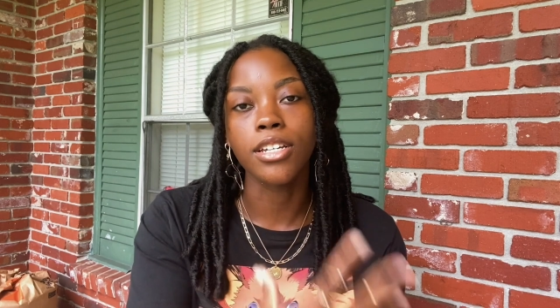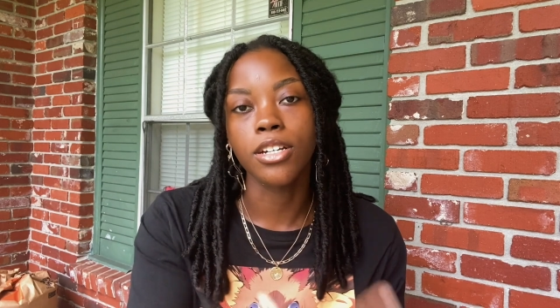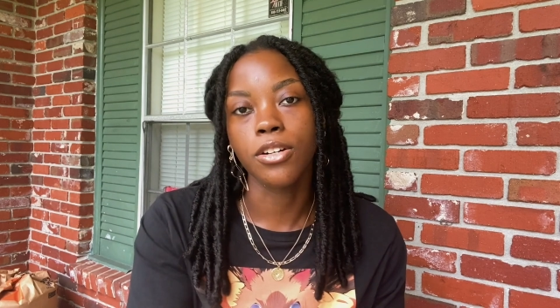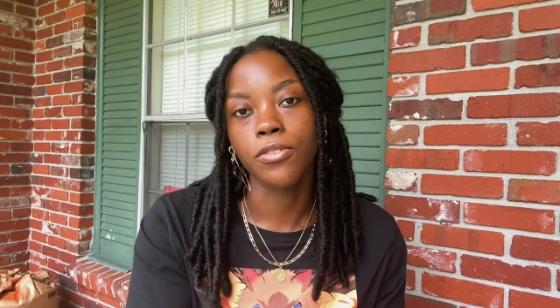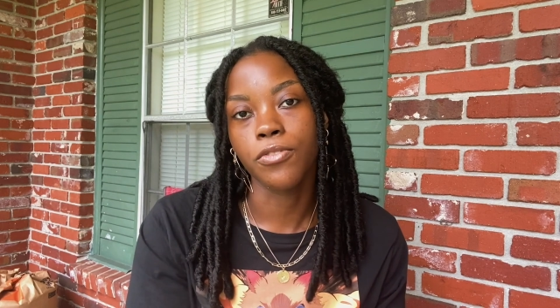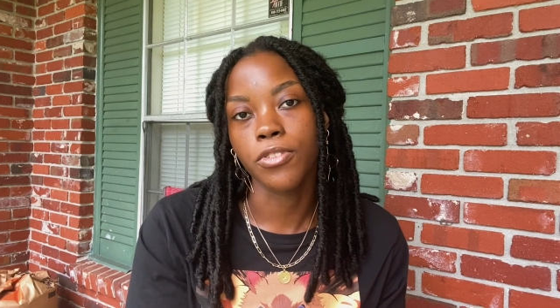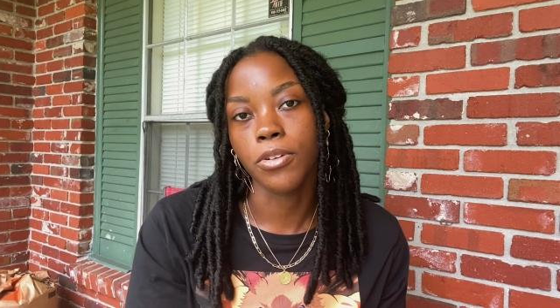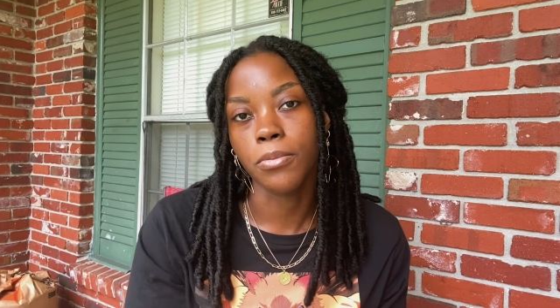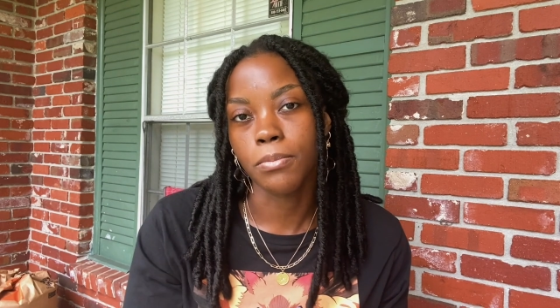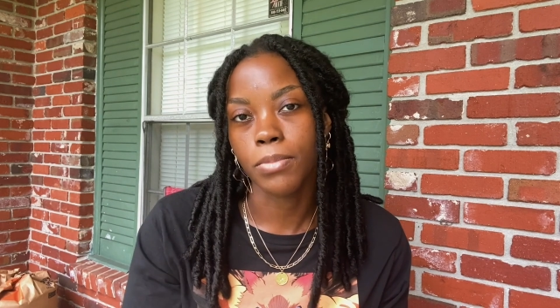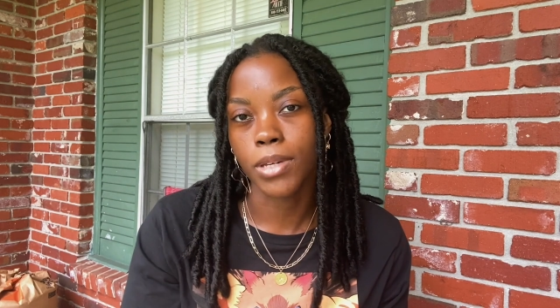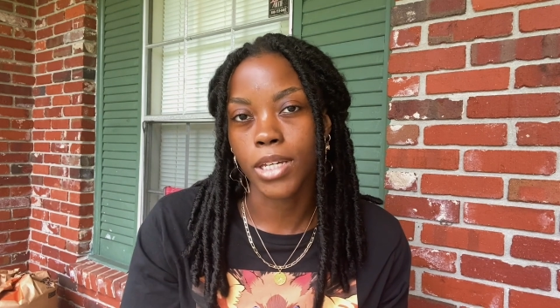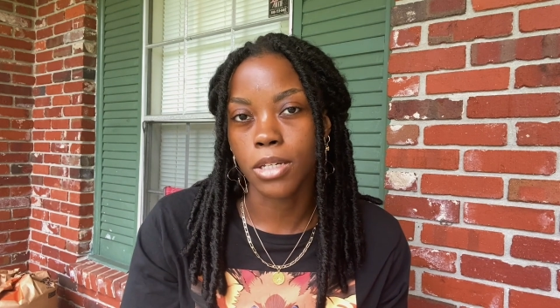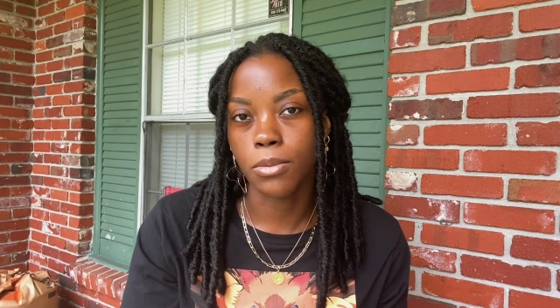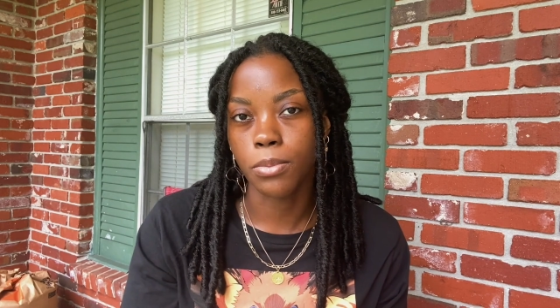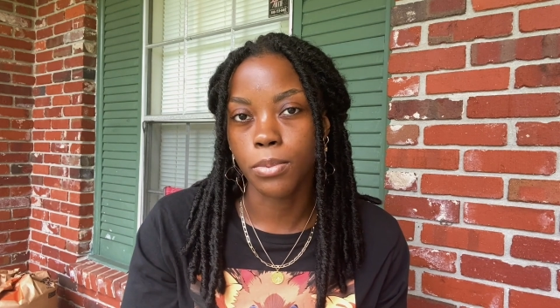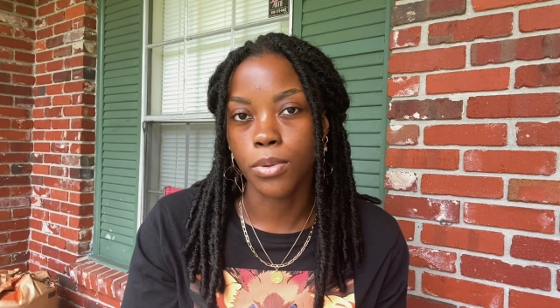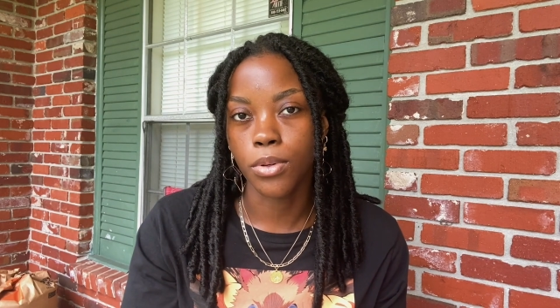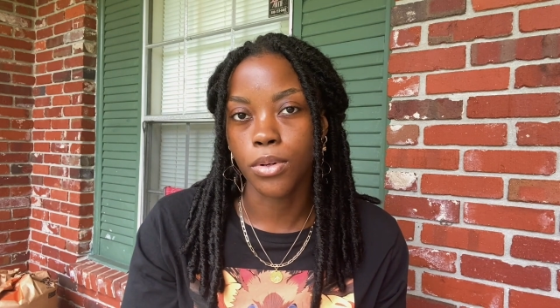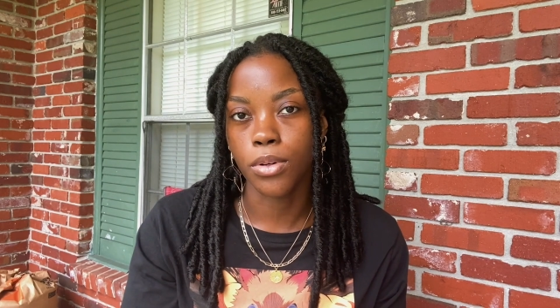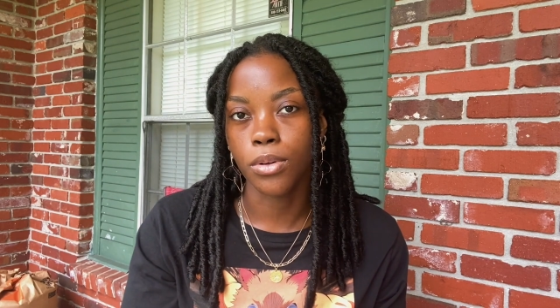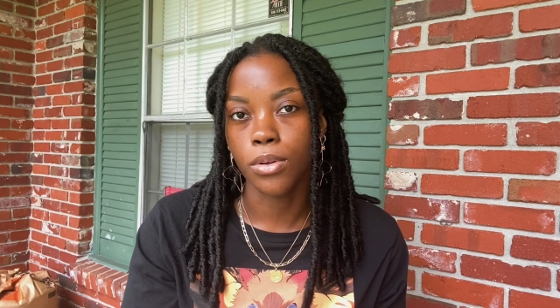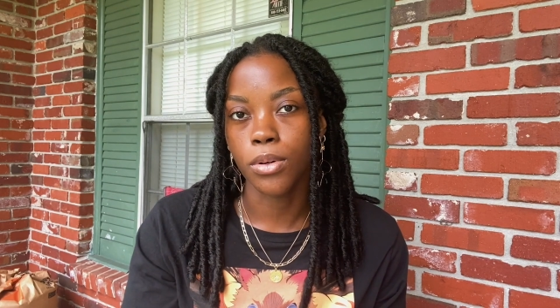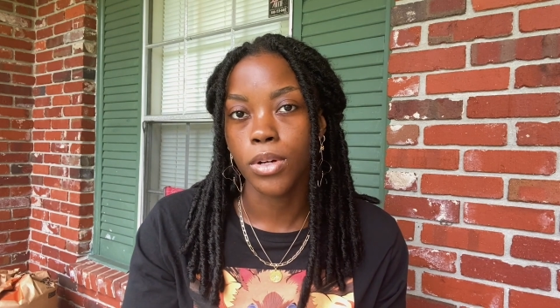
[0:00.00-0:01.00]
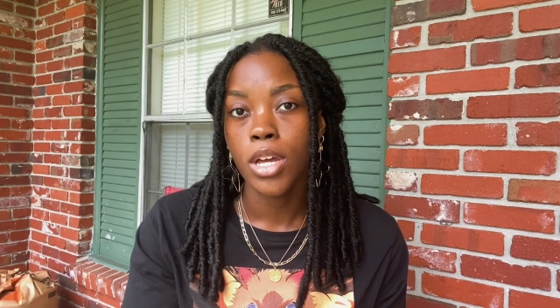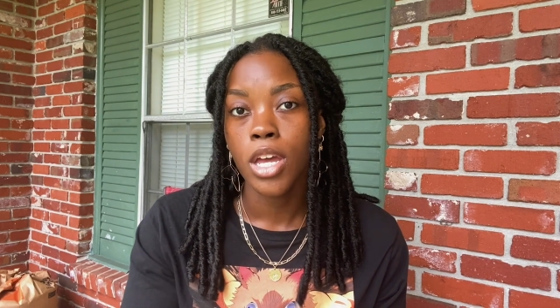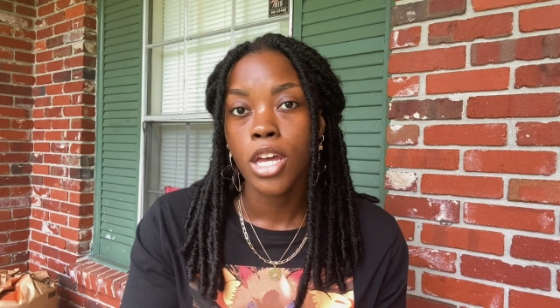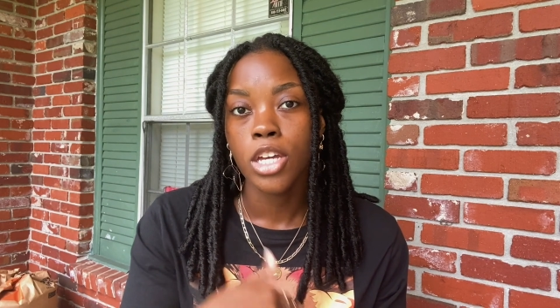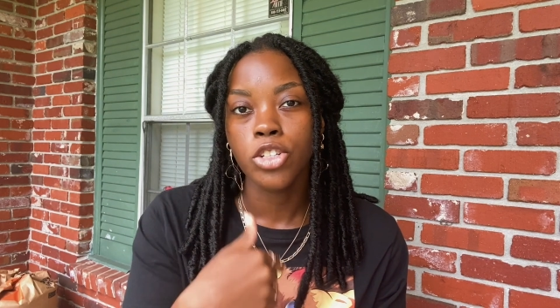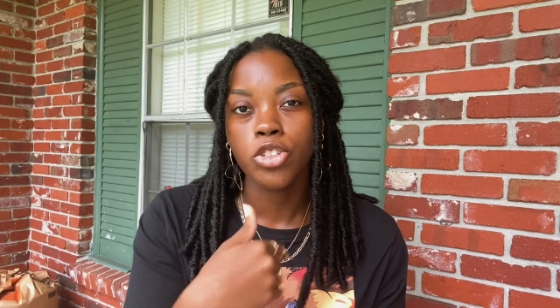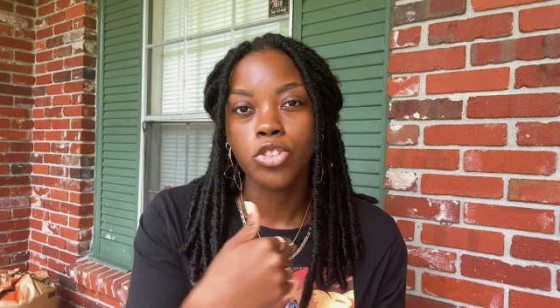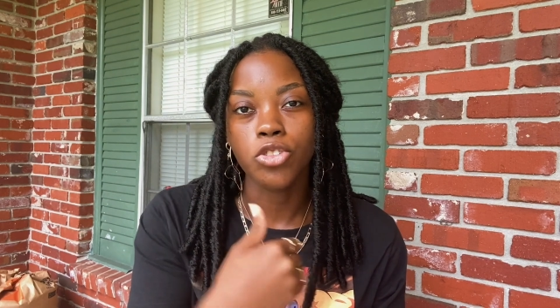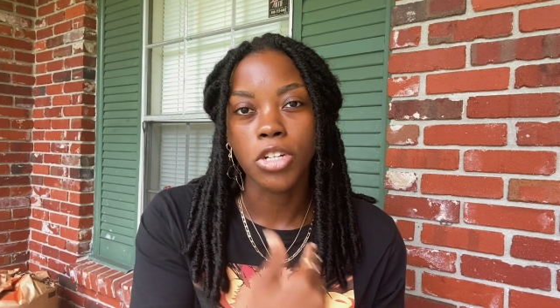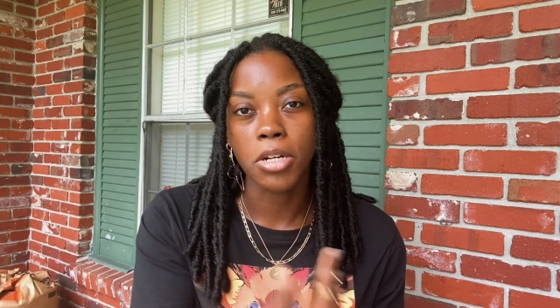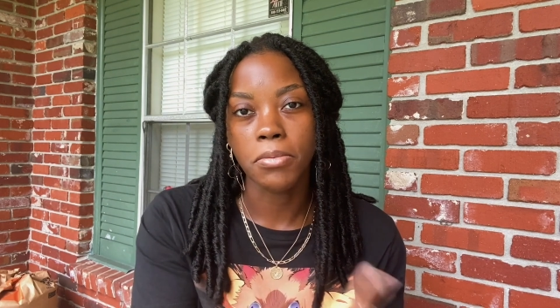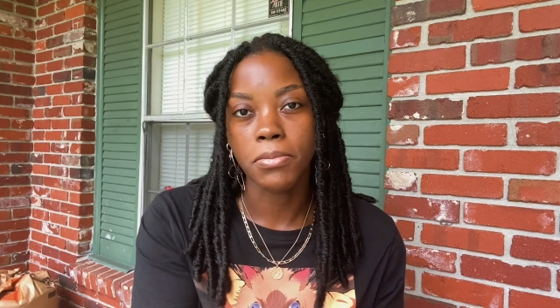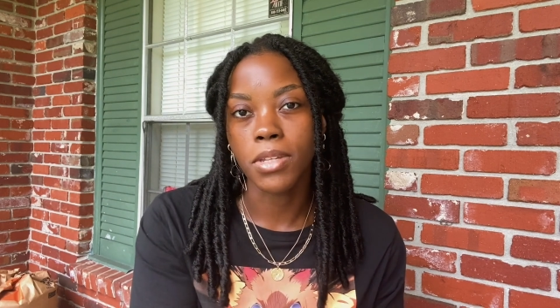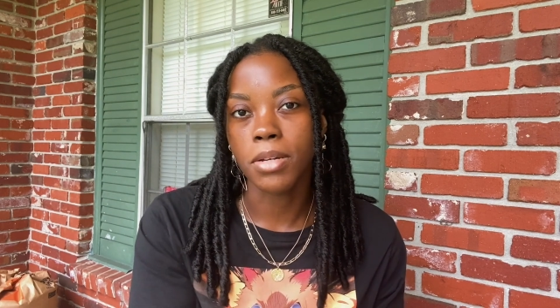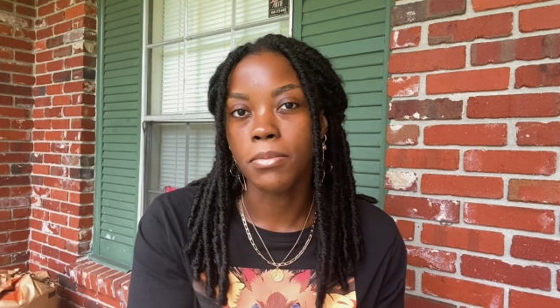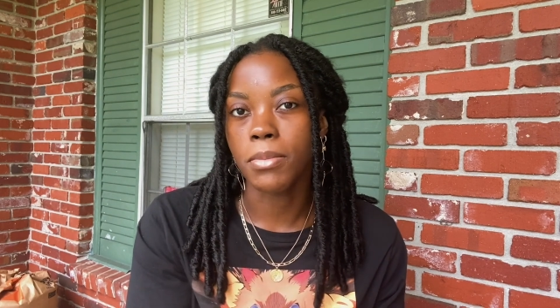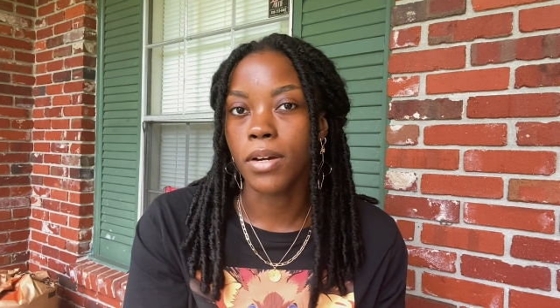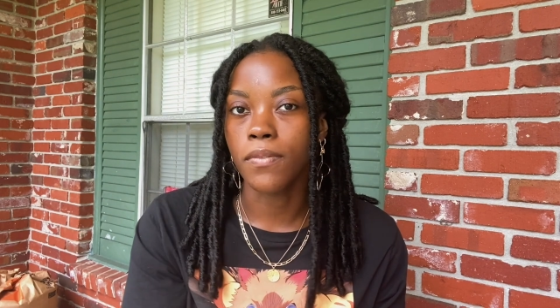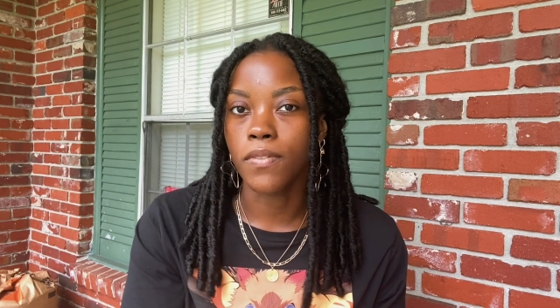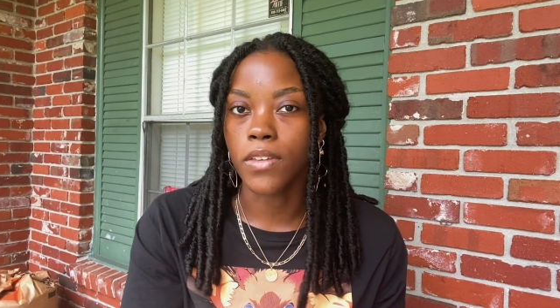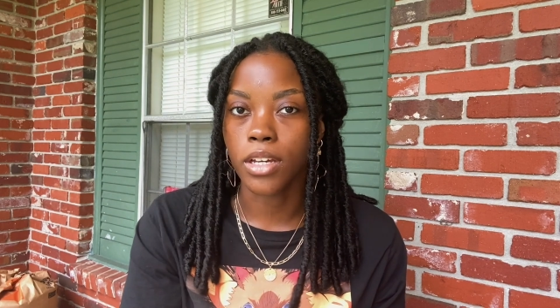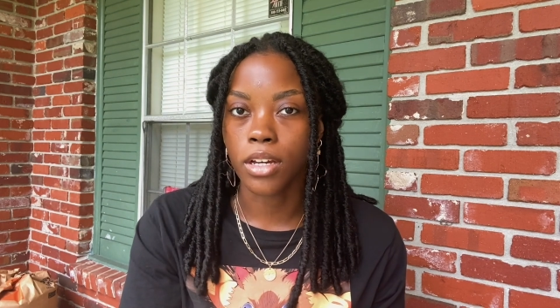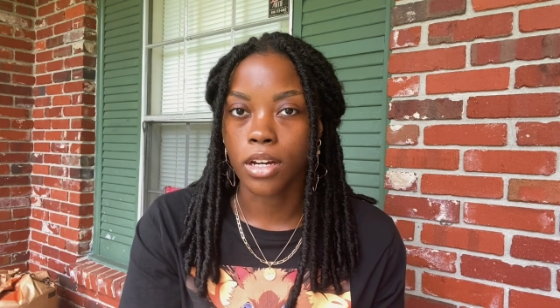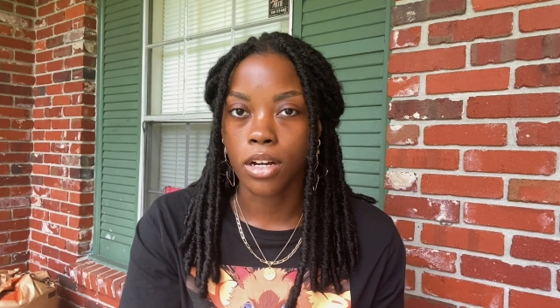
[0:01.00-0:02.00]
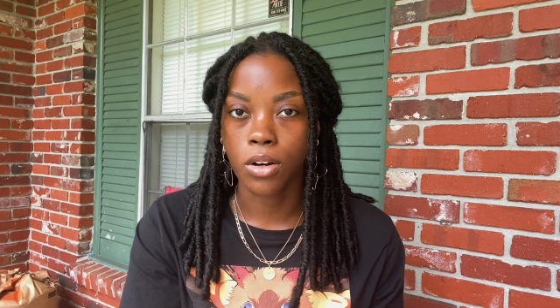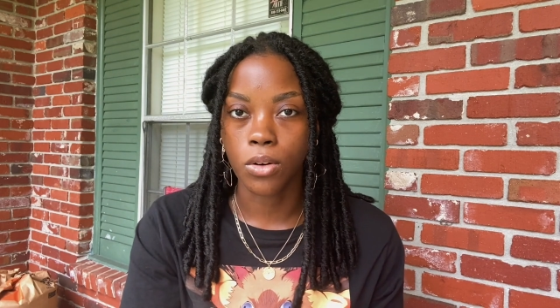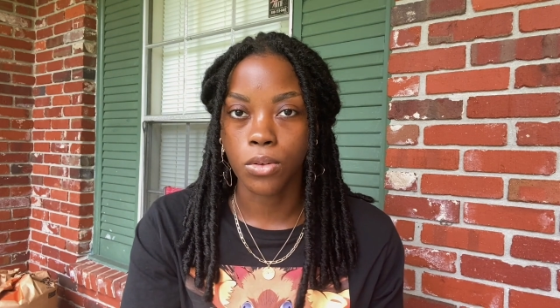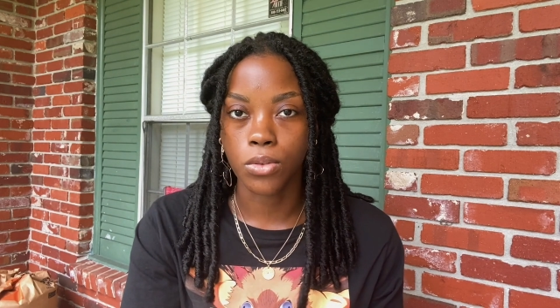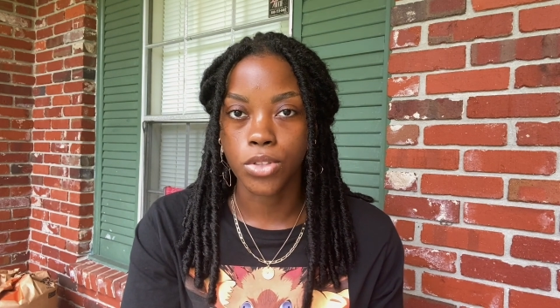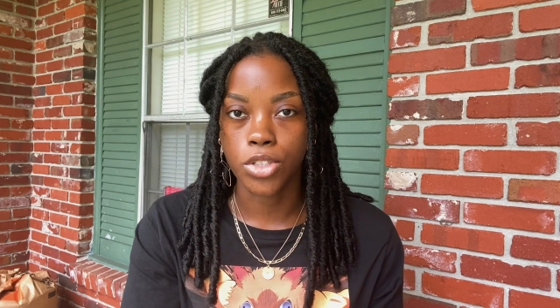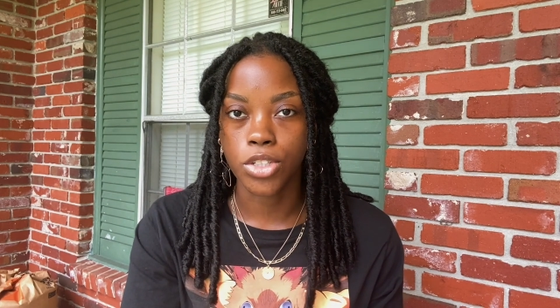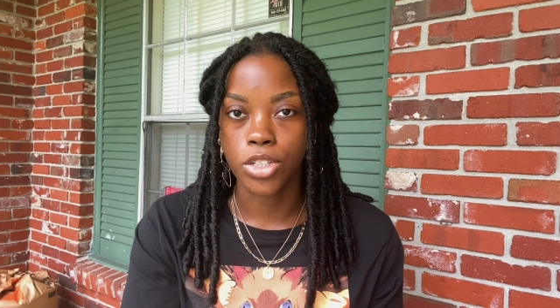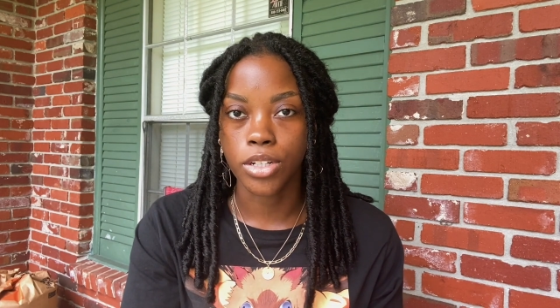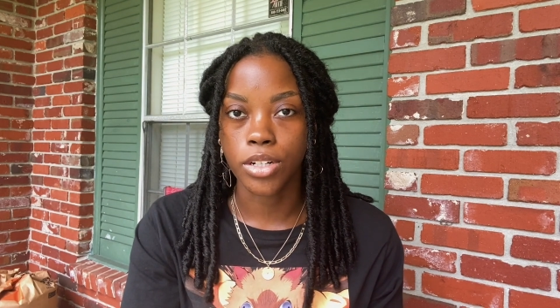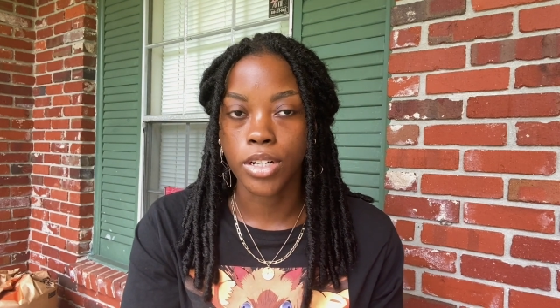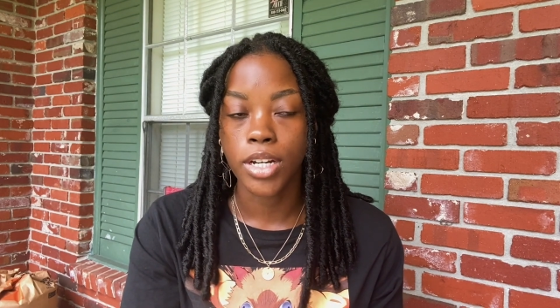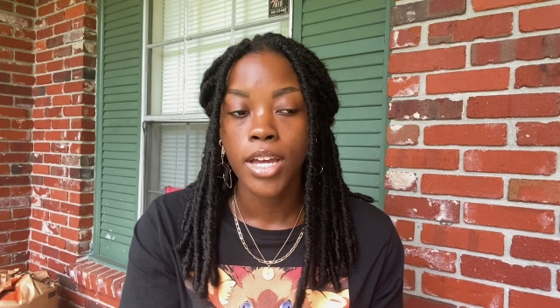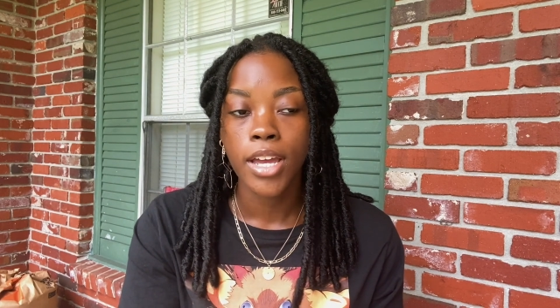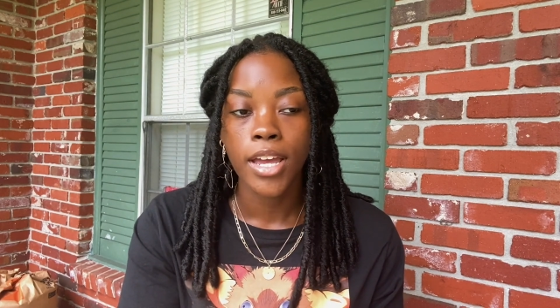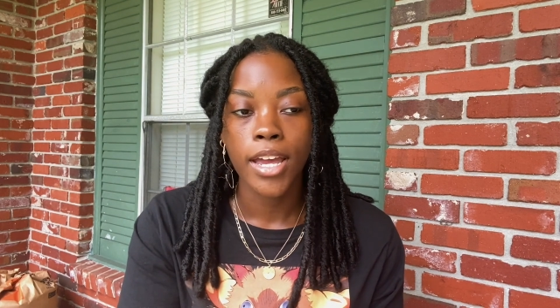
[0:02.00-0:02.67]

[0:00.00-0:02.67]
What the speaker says: from people, strip them of their culture,